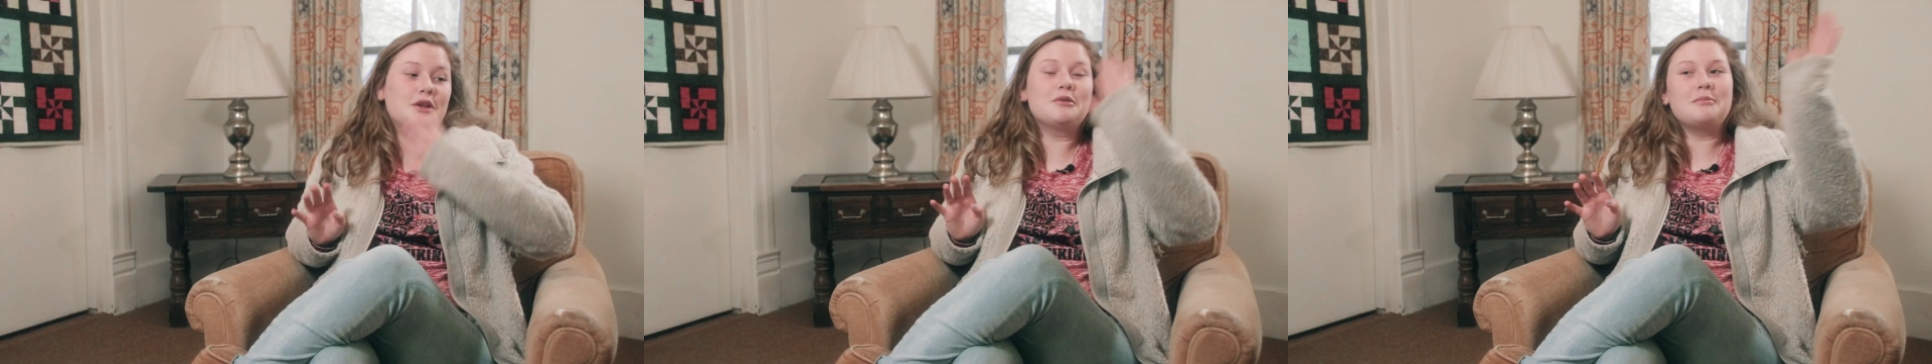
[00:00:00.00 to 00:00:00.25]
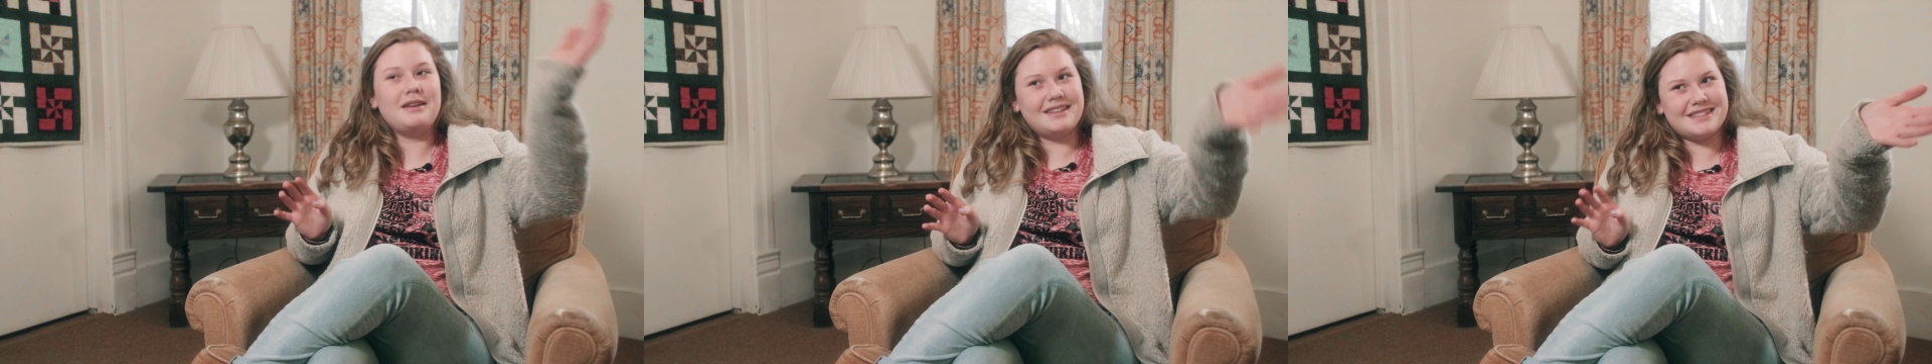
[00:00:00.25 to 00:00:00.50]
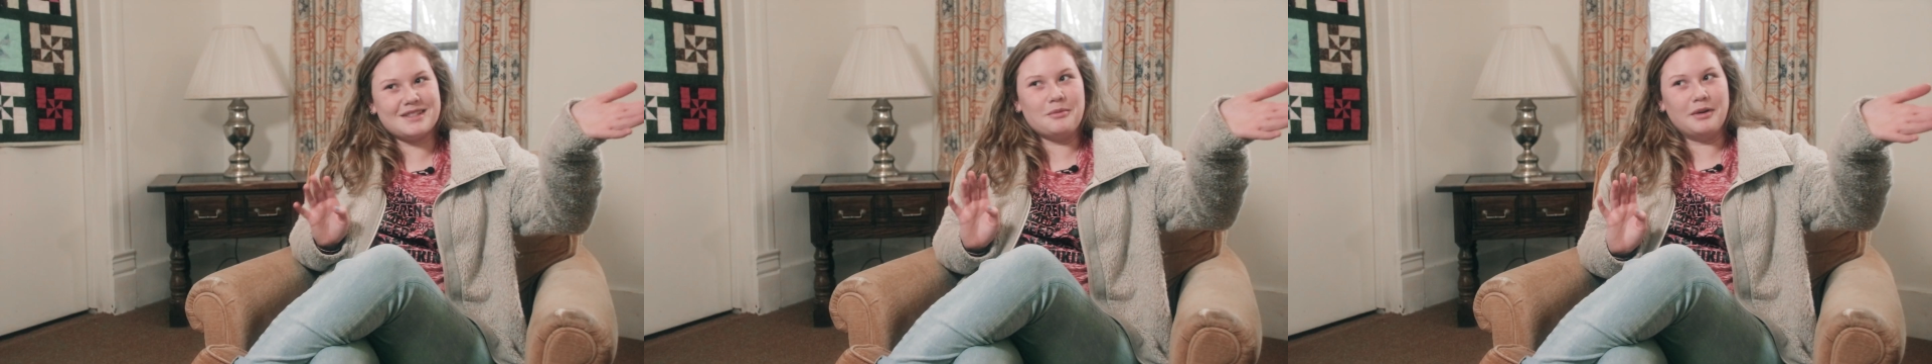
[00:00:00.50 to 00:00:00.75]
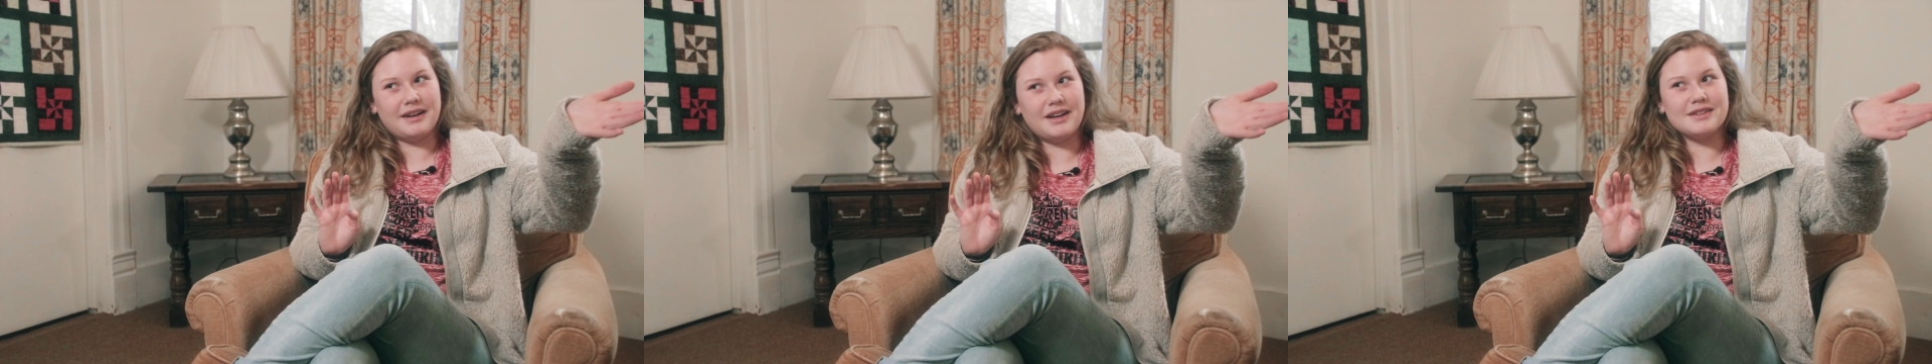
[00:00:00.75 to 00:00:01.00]
you meet
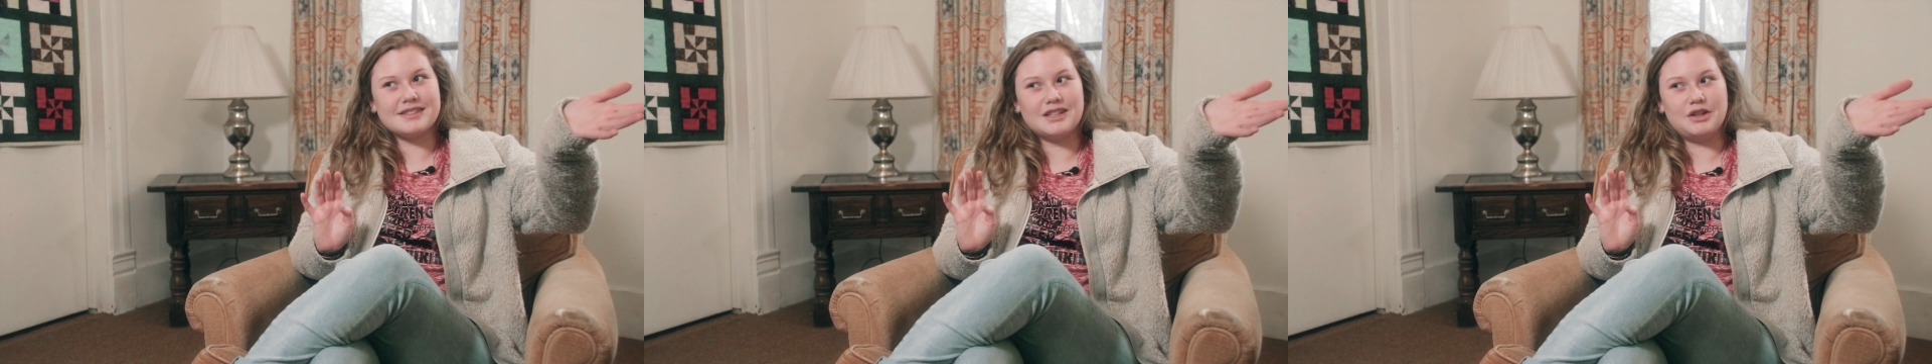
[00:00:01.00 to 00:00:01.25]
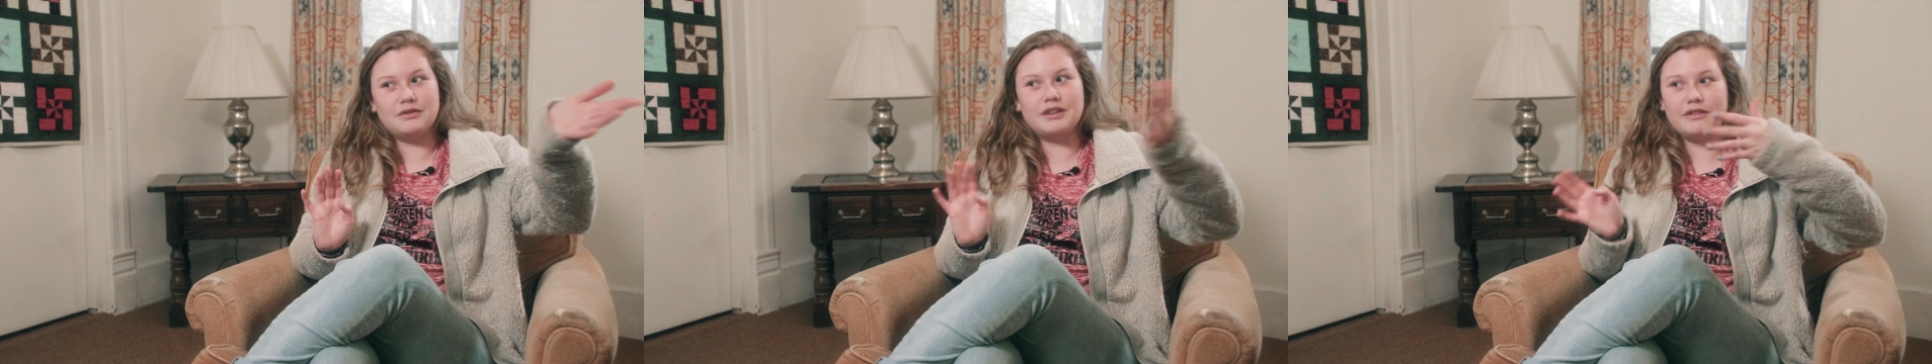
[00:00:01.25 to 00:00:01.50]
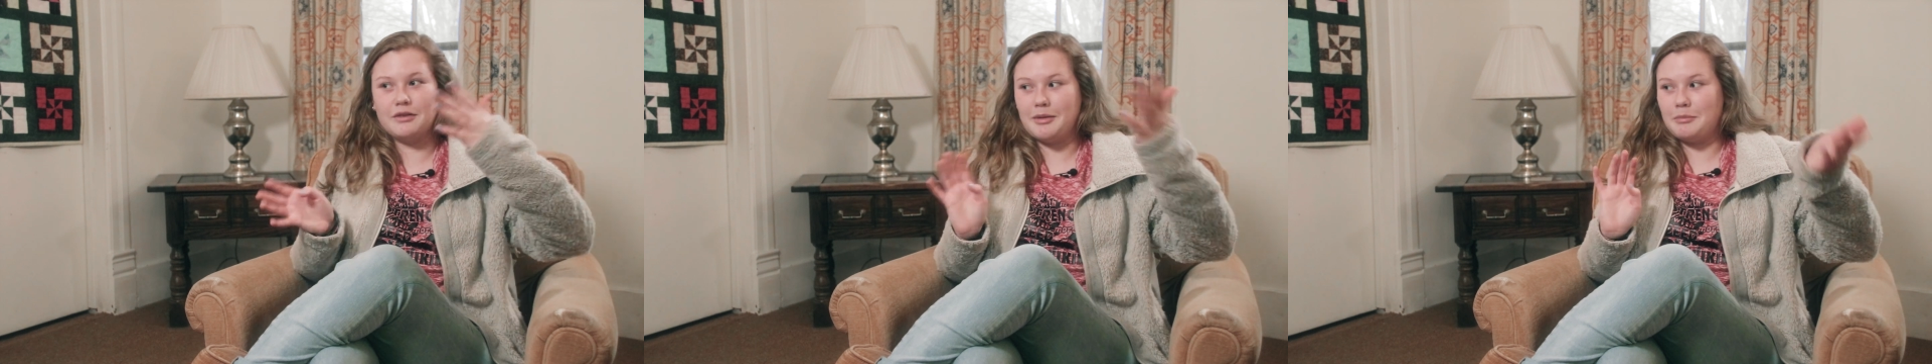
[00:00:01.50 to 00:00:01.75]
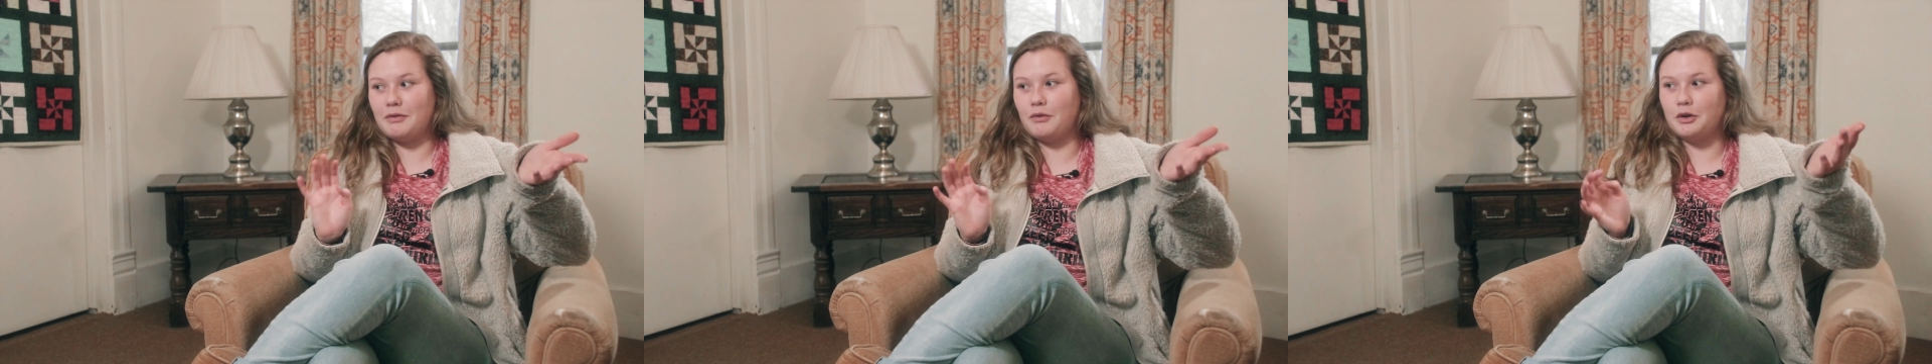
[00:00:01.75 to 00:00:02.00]
someone else that you've never
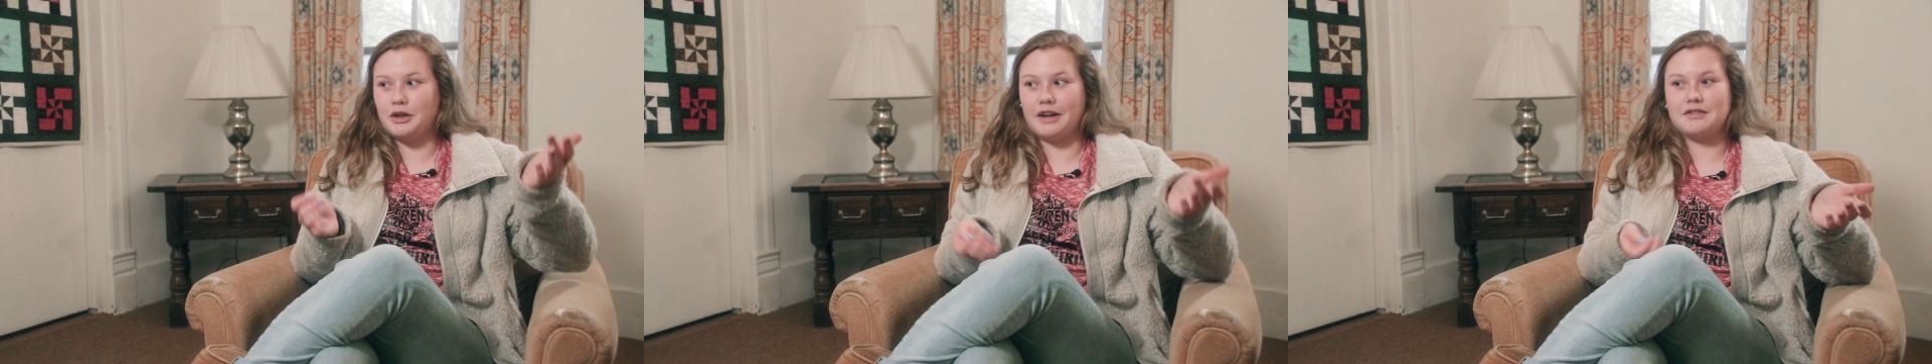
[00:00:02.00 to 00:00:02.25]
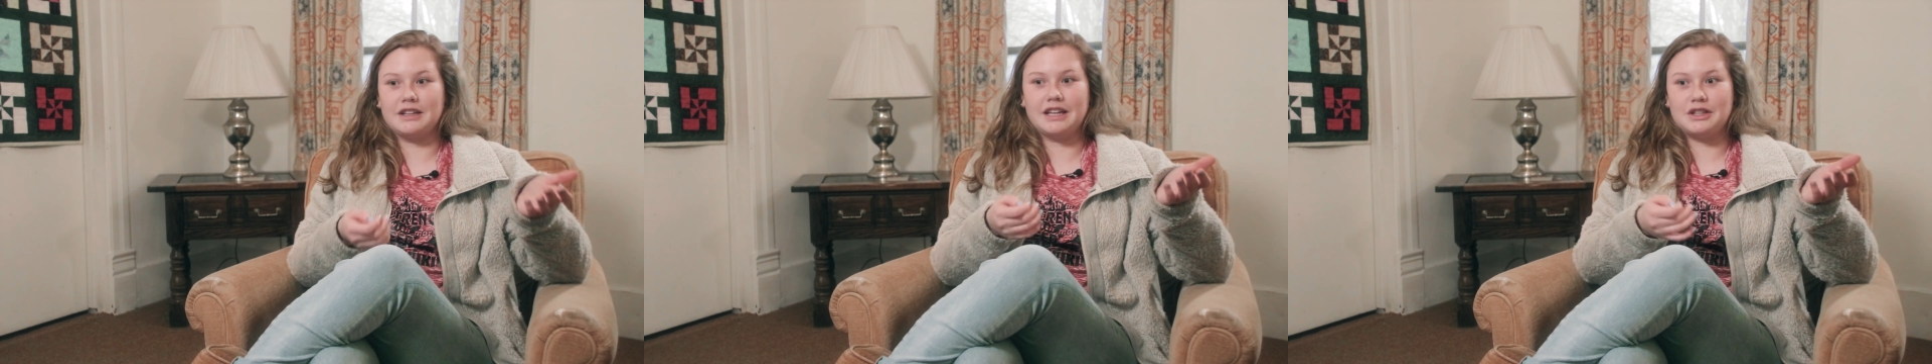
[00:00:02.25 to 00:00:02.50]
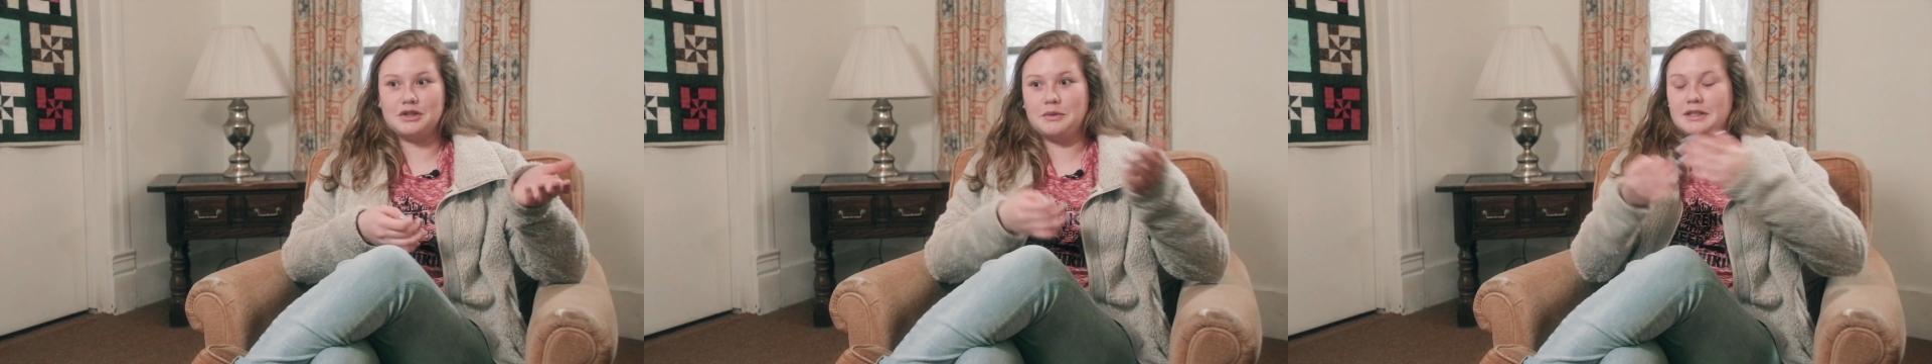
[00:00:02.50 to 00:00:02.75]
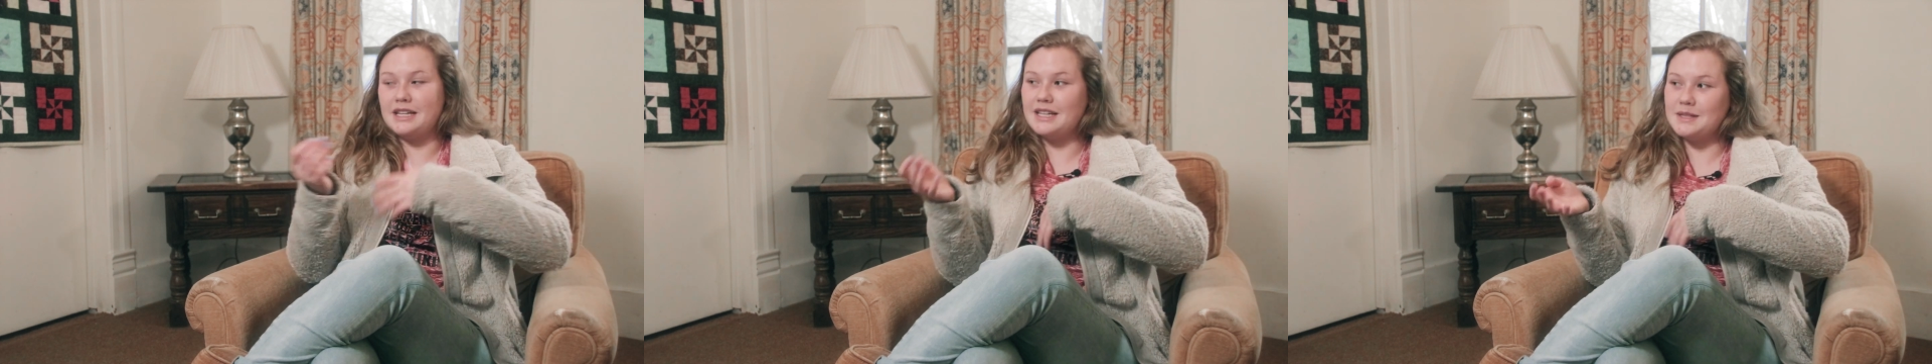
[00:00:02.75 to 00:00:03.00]
met before and you have to like do
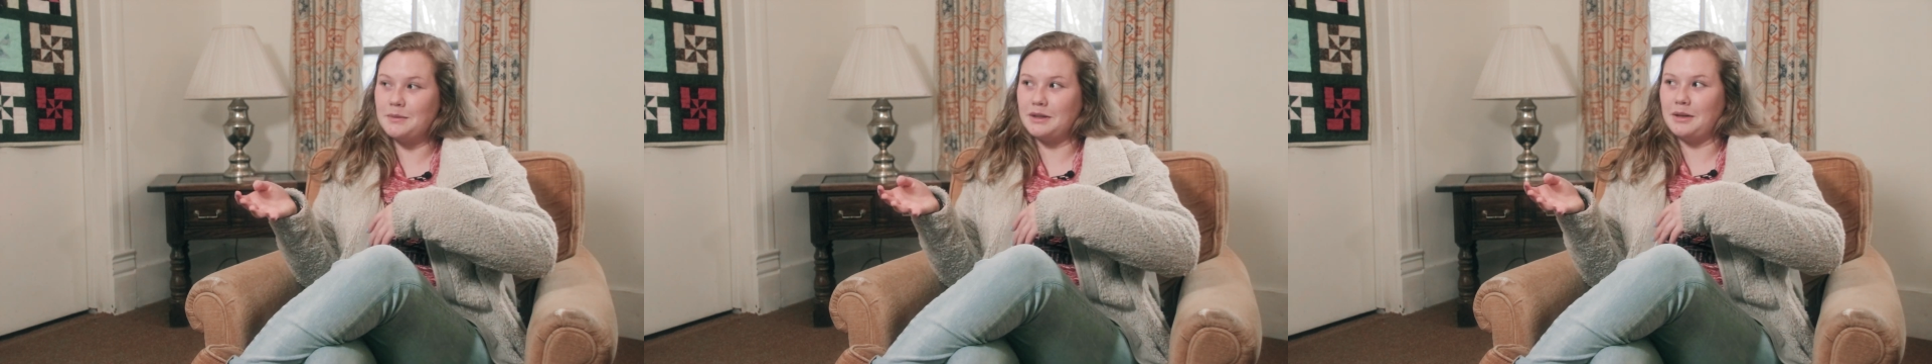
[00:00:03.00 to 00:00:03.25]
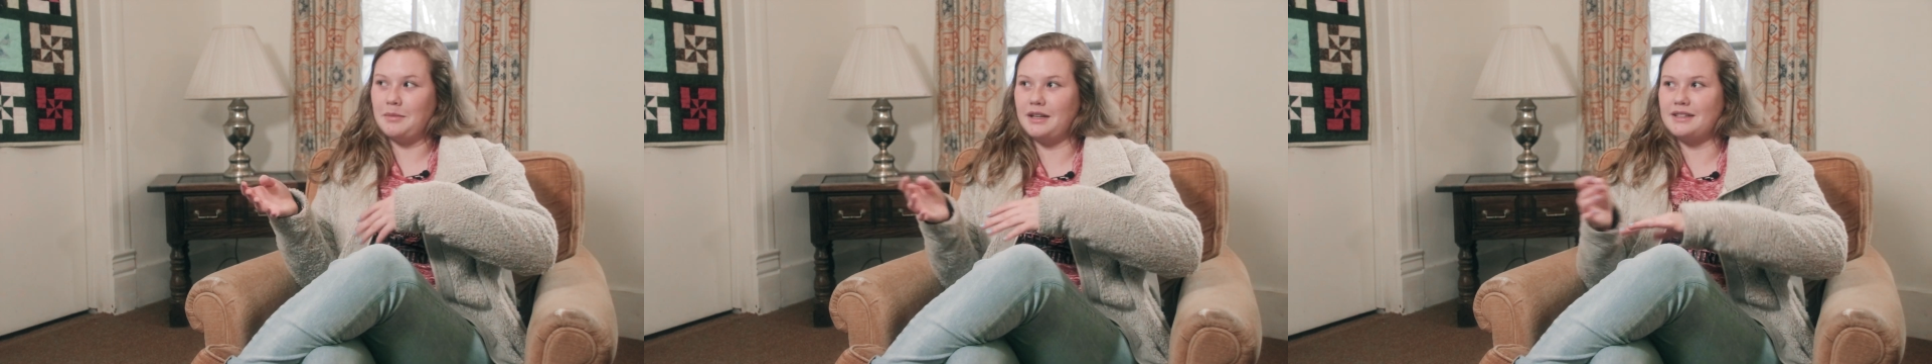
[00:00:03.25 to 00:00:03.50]
a dance with them and